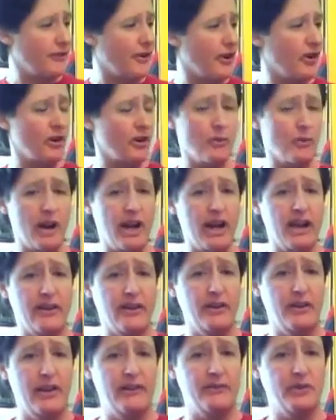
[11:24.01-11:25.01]
far away
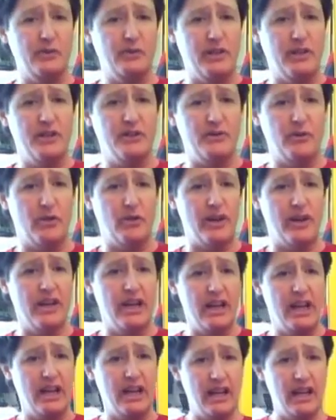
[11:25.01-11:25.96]
that you have to reach for it,